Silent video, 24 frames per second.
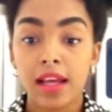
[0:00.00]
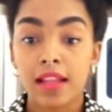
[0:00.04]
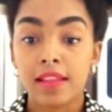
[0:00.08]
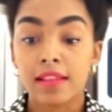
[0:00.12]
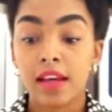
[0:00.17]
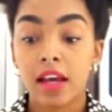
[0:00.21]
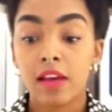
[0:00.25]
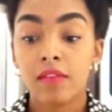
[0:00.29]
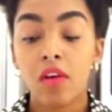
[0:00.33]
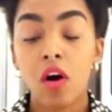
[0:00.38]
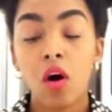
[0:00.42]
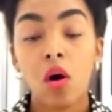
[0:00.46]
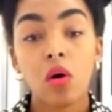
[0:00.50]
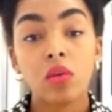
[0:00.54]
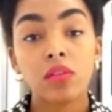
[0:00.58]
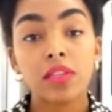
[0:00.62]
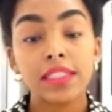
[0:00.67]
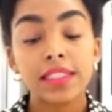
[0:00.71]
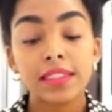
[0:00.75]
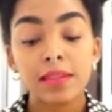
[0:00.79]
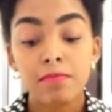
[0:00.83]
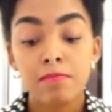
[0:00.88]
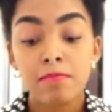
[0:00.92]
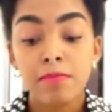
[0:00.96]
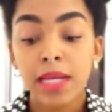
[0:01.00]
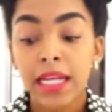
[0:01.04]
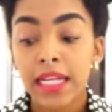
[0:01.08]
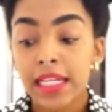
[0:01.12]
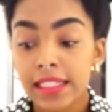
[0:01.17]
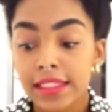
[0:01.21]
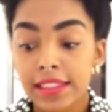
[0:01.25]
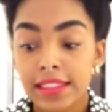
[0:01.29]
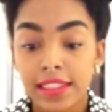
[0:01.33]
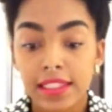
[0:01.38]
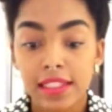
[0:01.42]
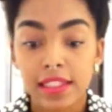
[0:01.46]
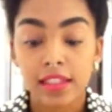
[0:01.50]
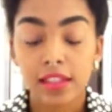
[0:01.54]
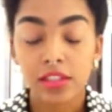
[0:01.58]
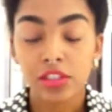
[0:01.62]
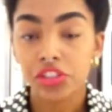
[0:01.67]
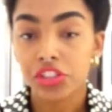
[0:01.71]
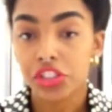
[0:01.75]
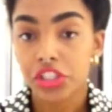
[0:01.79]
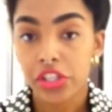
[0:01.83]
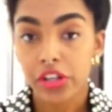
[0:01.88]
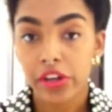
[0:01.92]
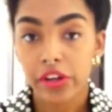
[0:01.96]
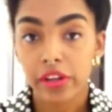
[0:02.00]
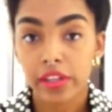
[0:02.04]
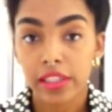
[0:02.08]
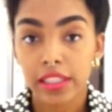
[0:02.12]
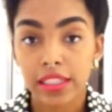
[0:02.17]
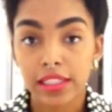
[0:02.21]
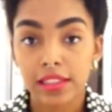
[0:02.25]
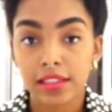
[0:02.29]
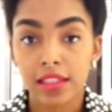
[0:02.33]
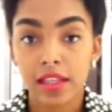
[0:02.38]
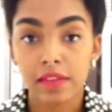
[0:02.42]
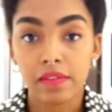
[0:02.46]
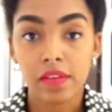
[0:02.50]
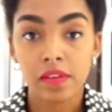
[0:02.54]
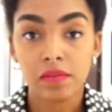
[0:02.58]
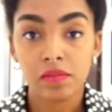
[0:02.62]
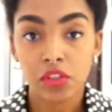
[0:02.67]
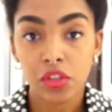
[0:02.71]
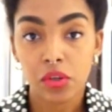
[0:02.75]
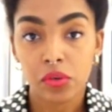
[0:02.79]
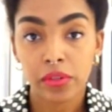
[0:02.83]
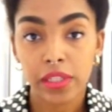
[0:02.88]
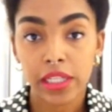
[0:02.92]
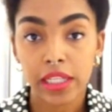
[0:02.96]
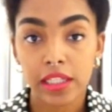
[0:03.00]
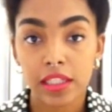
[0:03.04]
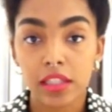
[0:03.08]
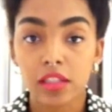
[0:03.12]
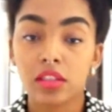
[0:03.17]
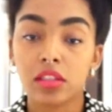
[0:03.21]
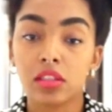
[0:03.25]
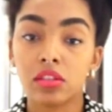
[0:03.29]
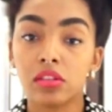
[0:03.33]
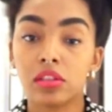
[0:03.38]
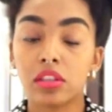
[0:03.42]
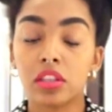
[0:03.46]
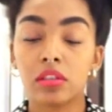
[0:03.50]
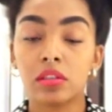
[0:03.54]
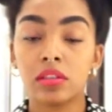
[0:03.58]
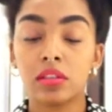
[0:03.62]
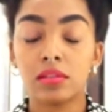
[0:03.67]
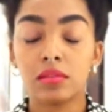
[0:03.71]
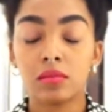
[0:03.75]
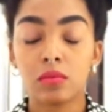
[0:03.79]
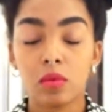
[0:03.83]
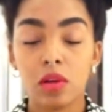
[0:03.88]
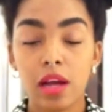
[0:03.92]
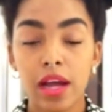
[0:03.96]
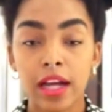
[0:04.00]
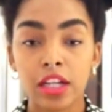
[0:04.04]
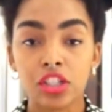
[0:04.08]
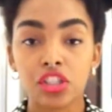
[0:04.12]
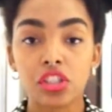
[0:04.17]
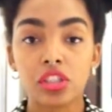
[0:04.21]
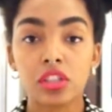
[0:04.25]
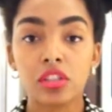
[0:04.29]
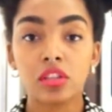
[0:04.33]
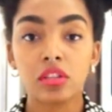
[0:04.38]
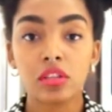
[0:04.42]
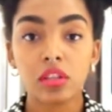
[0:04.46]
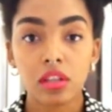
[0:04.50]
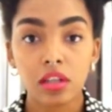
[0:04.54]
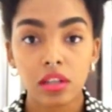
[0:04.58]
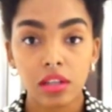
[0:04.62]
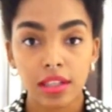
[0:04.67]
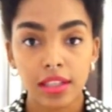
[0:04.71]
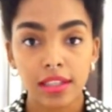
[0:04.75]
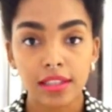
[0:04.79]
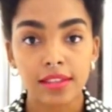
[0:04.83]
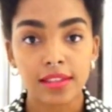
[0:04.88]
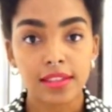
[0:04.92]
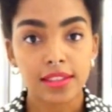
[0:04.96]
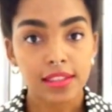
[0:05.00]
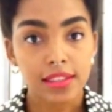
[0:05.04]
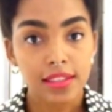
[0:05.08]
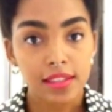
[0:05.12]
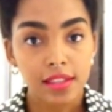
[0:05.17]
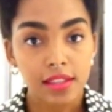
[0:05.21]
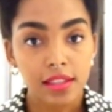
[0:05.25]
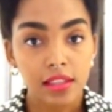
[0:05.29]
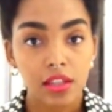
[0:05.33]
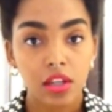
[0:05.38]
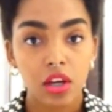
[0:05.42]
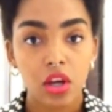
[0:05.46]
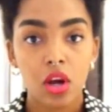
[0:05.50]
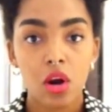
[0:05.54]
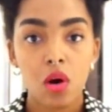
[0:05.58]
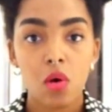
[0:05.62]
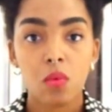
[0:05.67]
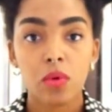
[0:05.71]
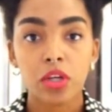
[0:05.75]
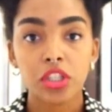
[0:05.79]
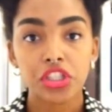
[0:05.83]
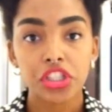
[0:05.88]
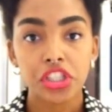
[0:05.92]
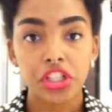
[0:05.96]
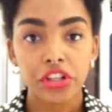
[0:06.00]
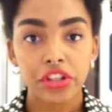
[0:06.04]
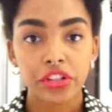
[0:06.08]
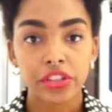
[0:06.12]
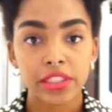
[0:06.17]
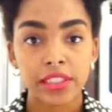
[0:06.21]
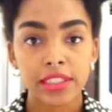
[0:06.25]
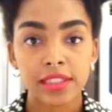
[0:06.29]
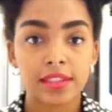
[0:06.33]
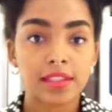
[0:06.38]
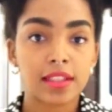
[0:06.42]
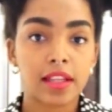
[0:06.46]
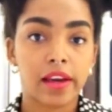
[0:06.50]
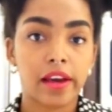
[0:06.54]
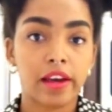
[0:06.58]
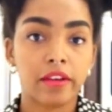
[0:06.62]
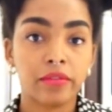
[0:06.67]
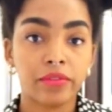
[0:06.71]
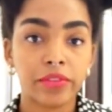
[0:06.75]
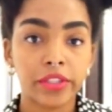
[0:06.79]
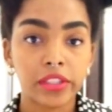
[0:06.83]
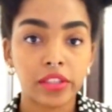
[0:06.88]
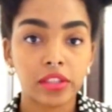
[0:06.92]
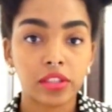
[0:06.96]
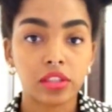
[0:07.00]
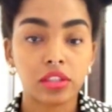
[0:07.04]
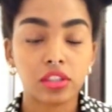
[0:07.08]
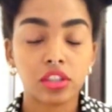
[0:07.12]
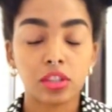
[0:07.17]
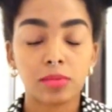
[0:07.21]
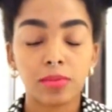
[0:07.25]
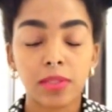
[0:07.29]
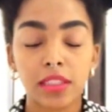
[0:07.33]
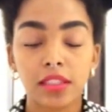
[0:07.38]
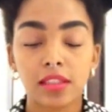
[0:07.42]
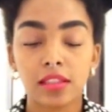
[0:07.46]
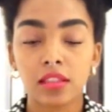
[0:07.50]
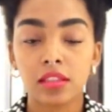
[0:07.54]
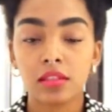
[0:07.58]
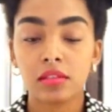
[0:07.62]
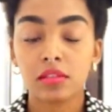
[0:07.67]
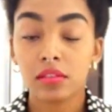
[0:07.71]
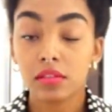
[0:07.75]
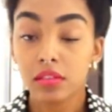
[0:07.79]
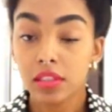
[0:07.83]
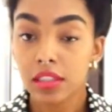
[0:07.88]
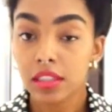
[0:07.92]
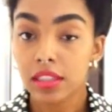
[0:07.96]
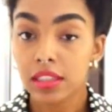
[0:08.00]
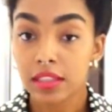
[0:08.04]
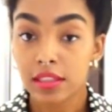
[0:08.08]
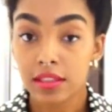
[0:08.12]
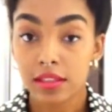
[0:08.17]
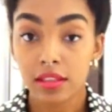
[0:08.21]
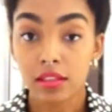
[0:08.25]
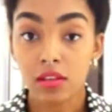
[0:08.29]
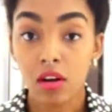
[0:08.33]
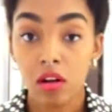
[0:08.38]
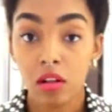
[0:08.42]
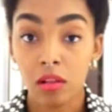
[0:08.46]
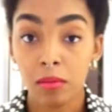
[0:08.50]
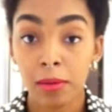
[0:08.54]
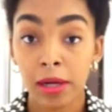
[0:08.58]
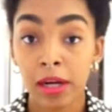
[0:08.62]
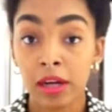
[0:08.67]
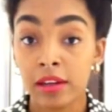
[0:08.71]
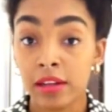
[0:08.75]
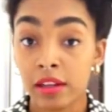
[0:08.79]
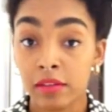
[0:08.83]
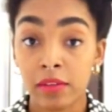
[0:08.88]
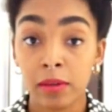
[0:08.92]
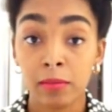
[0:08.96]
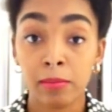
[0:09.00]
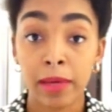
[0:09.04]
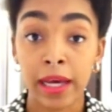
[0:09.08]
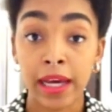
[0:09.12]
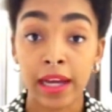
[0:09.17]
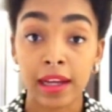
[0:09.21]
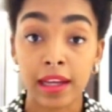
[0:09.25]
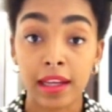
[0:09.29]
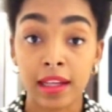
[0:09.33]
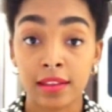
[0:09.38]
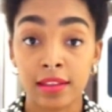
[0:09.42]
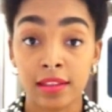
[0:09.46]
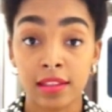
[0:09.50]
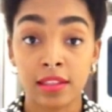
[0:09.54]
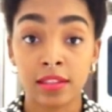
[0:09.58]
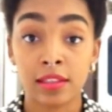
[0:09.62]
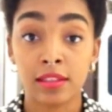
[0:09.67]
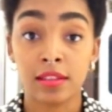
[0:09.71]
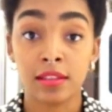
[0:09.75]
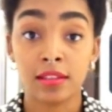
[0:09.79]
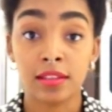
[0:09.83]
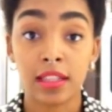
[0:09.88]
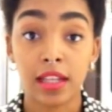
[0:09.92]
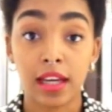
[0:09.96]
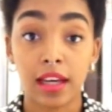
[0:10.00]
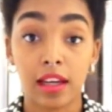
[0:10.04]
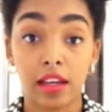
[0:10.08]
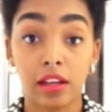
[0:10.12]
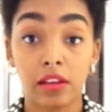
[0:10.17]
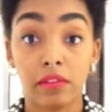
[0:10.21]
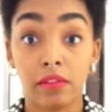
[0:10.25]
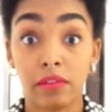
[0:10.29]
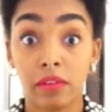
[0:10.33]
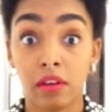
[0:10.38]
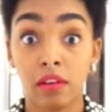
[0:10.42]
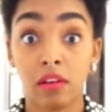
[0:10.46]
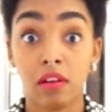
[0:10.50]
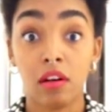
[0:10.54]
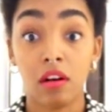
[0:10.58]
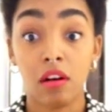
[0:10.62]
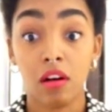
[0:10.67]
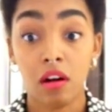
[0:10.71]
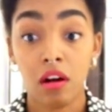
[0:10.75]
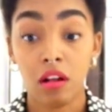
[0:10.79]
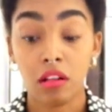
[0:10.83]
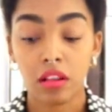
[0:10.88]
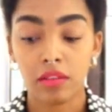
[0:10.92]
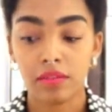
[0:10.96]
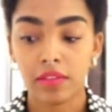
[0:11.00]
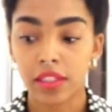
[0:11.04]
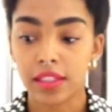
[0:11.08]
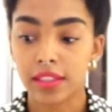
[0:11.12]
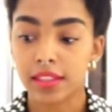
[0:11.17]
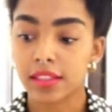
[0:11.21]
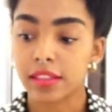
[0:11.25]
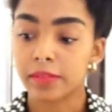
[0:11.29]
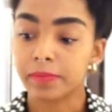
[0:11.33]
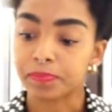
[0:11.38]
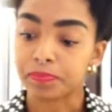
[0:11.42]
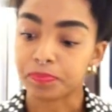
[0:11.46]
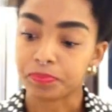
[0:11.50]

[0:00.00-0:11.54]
They have all these amazing charities that they donated, so you can actually look and see what charities they have researched, because it really is all about giving back at the end of the day for all of us.